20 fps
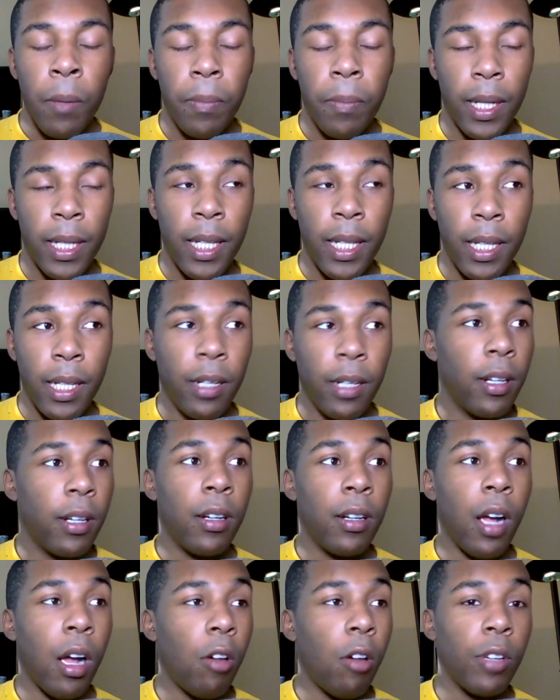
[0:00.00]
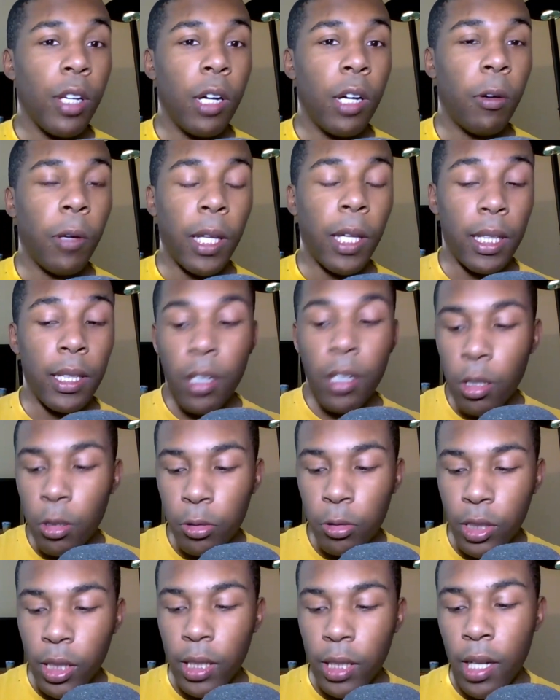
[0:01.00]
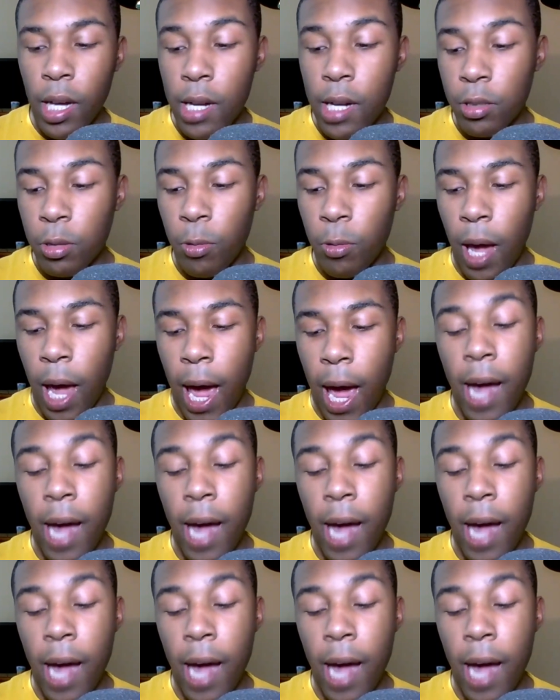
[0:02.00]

But here, oh no, he, you see Natsu